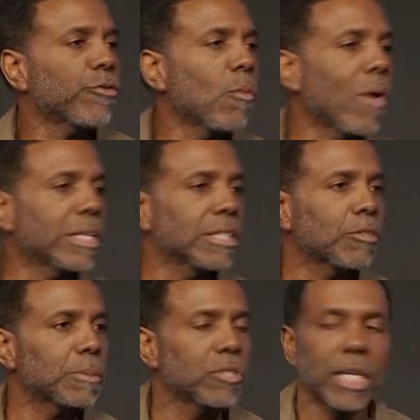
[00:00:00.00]
from one
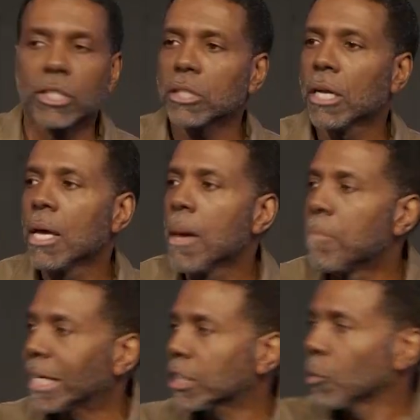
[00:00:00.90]
dispensation,
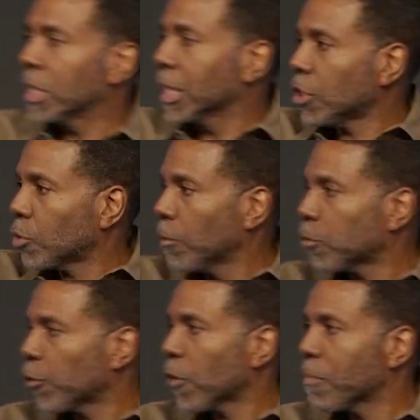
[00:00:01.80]
mix it with this
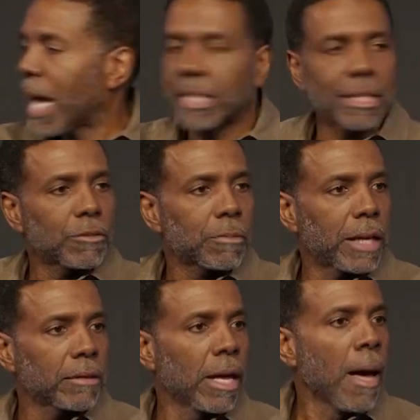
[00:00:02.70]
scripture from that
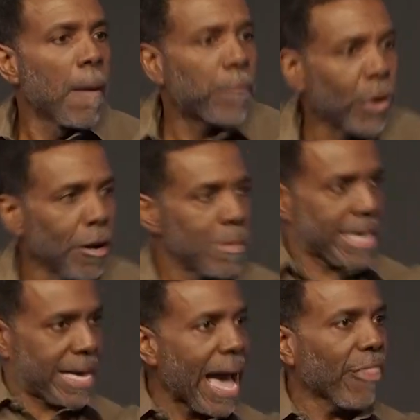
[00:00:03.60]
dispensation, put them
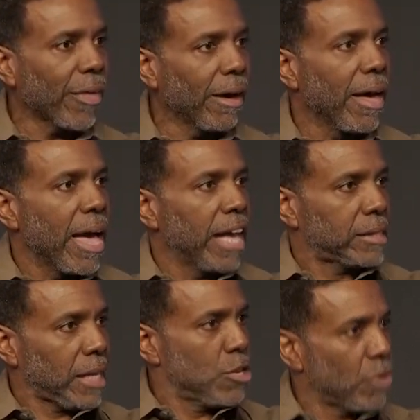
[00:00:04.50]
together and
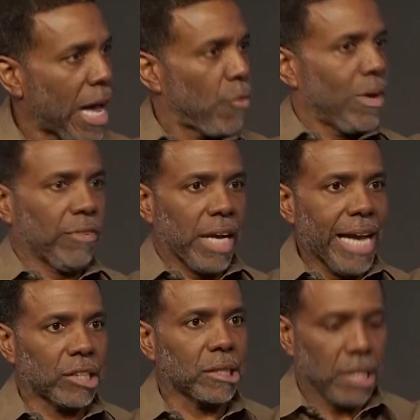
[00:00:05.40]
say you got a
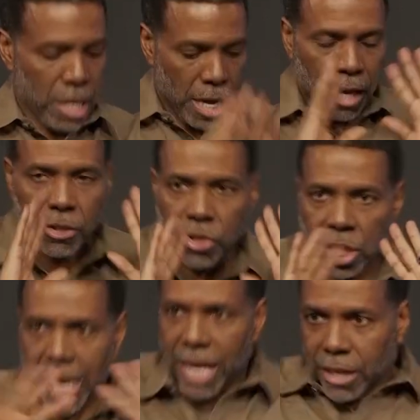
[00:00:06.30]
revelation,
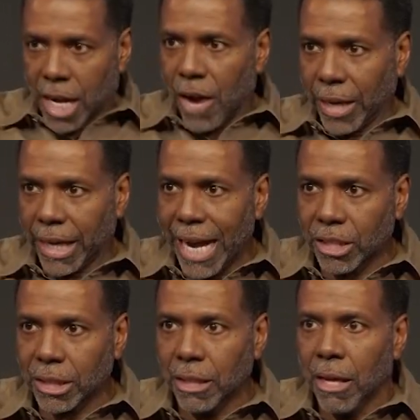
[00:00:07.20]
tell the
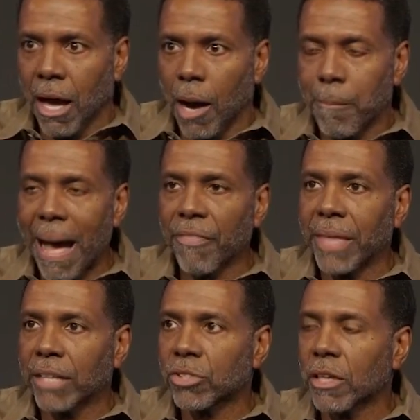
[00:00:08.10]
congregation about
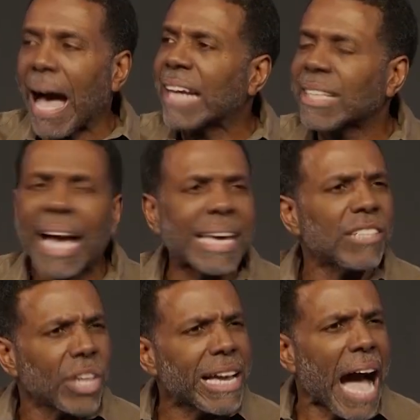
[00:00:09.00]
that stuff. I can't
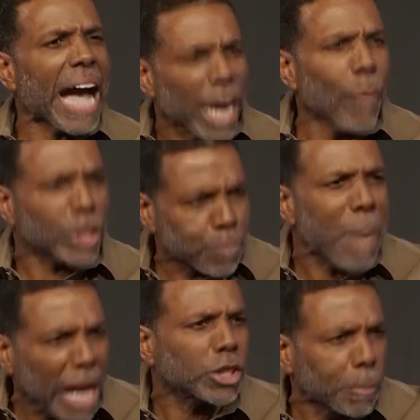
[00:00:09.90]
tell you how
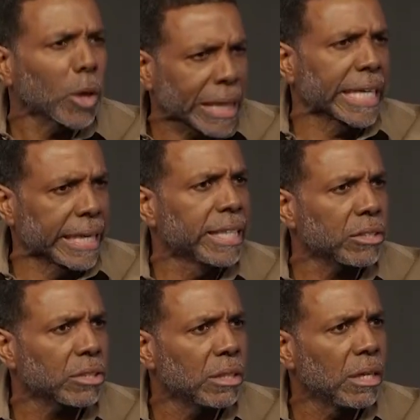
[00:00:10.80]
irresponsible it is